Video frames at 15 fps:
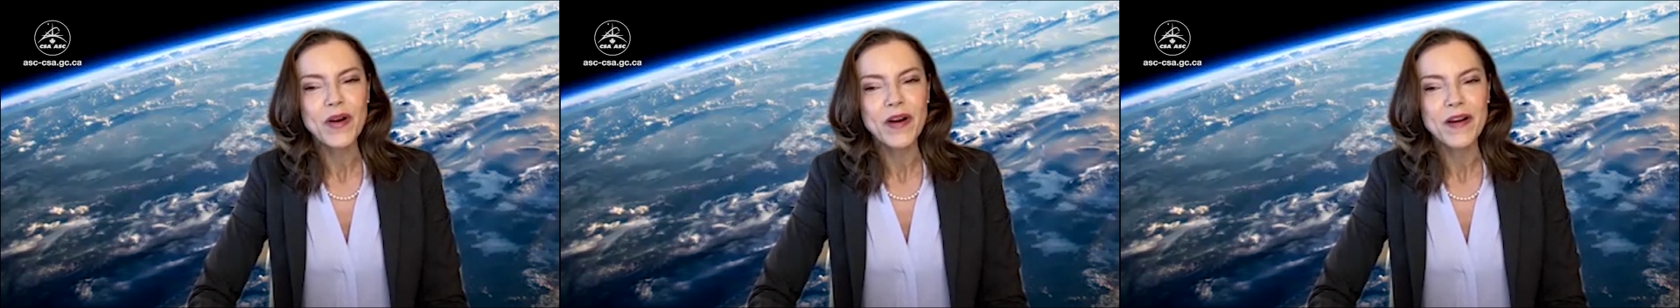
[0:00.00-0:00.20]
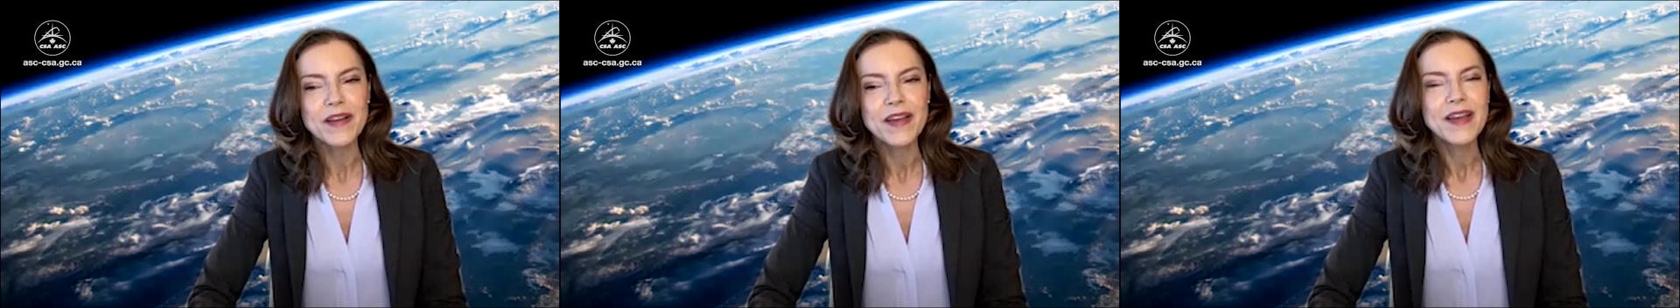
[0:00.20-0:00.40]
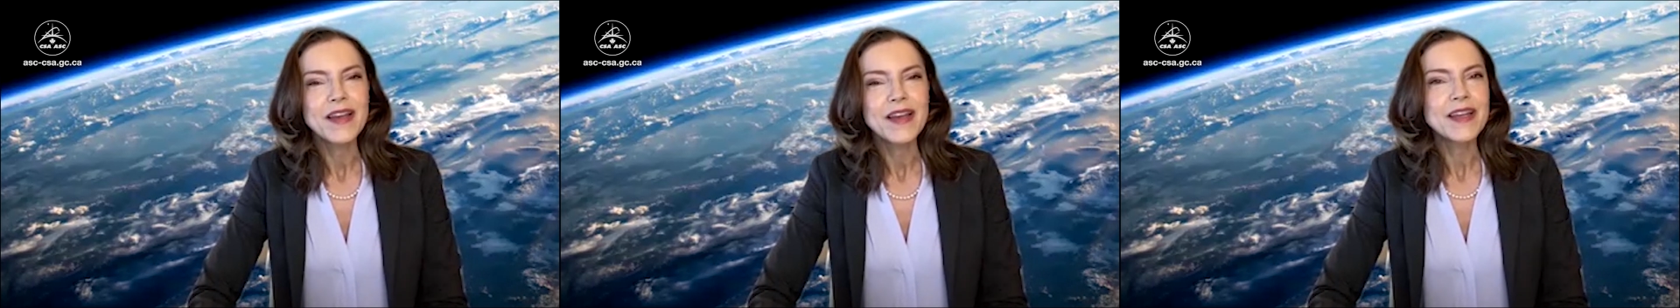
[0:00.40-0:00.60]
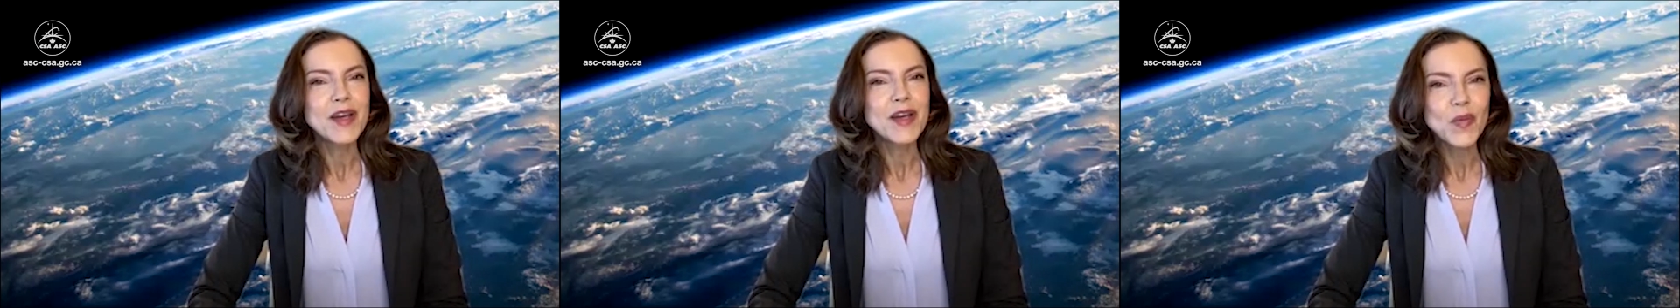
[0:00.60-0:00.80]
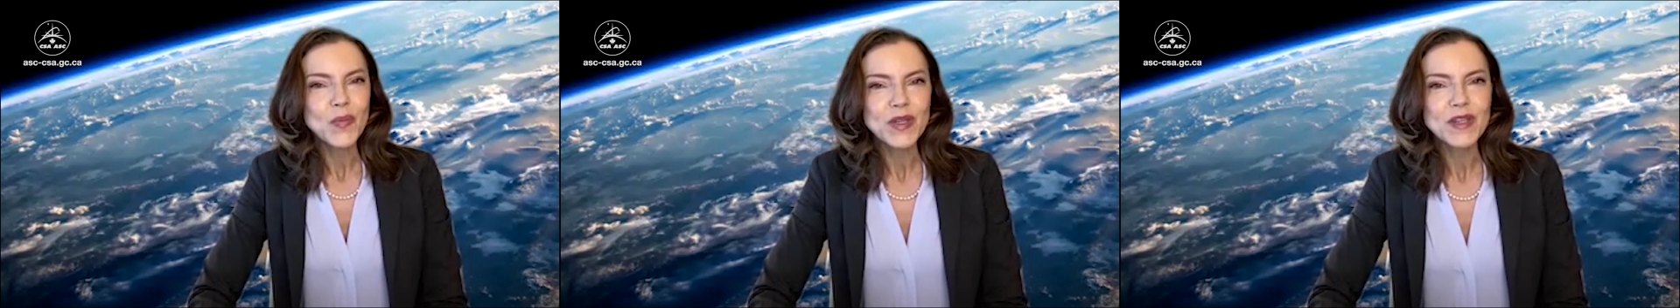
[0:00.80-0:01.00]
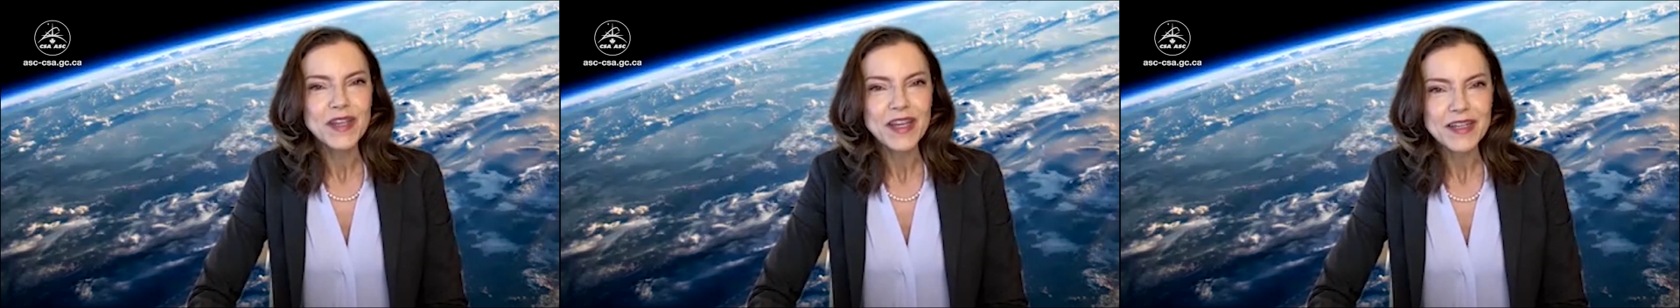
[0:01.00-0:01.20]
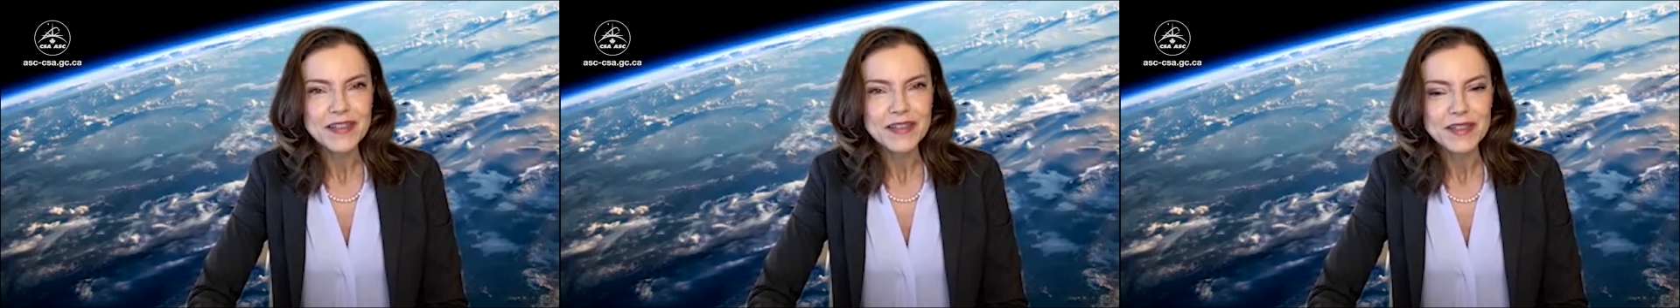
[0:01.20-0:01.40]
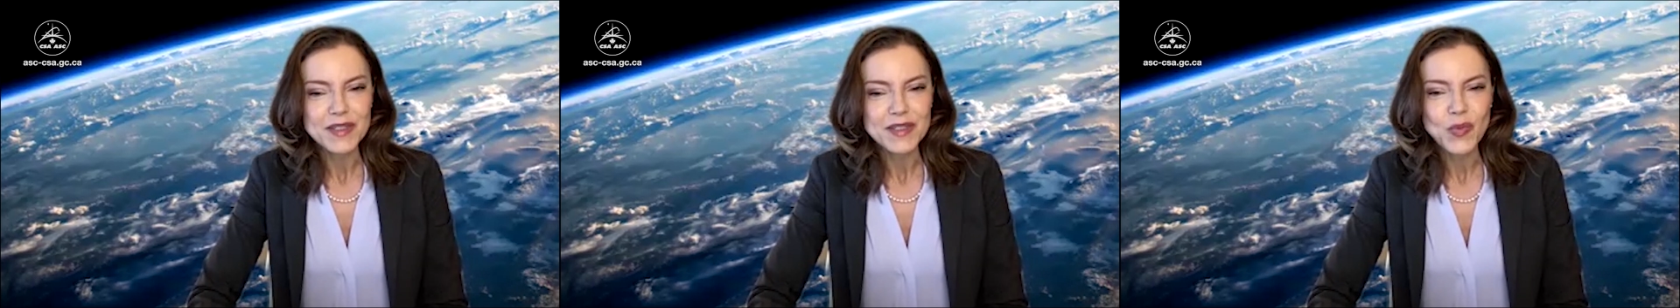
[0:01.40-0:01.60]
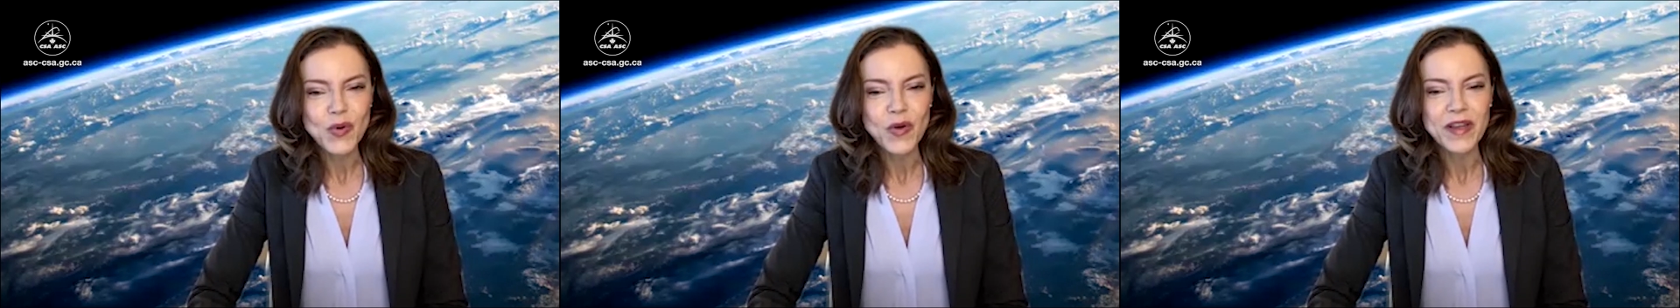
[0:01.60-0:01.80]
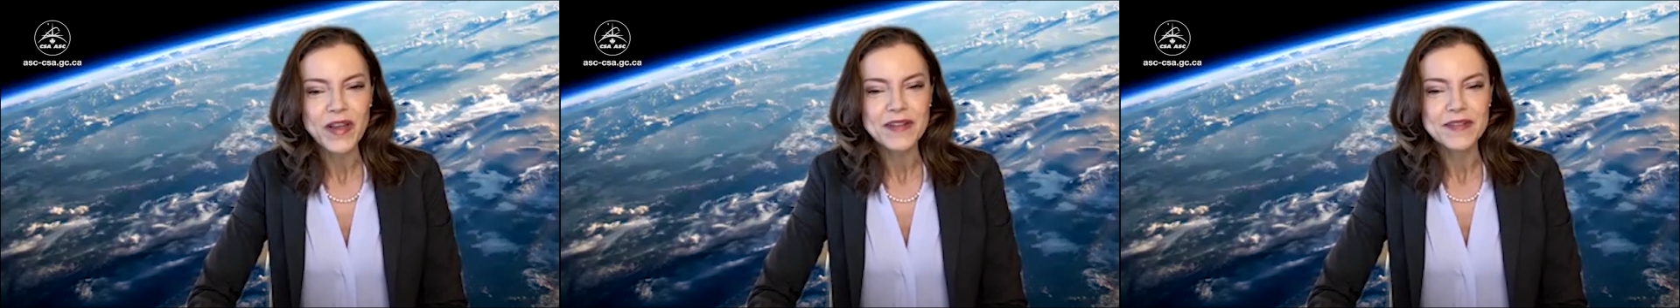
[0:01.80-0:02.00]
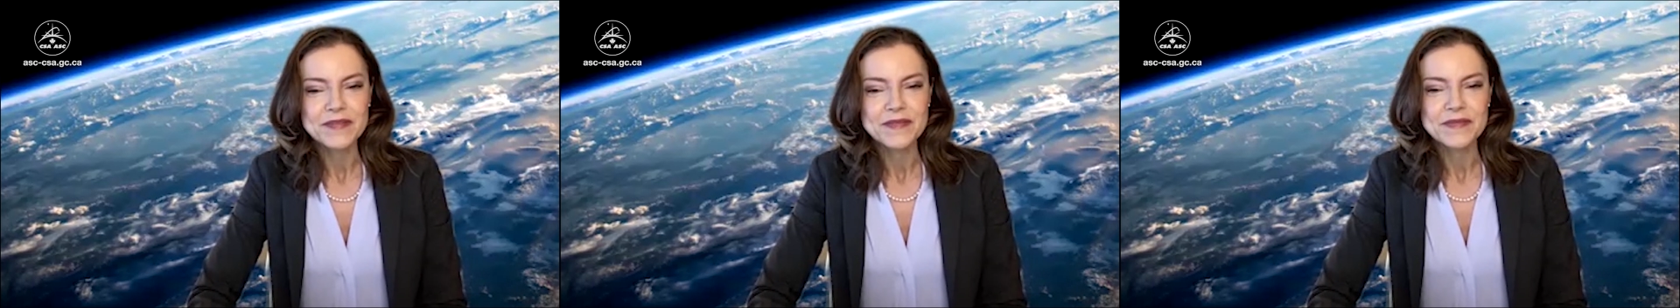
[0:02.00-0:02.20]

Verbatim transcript: part in helping you get to this point.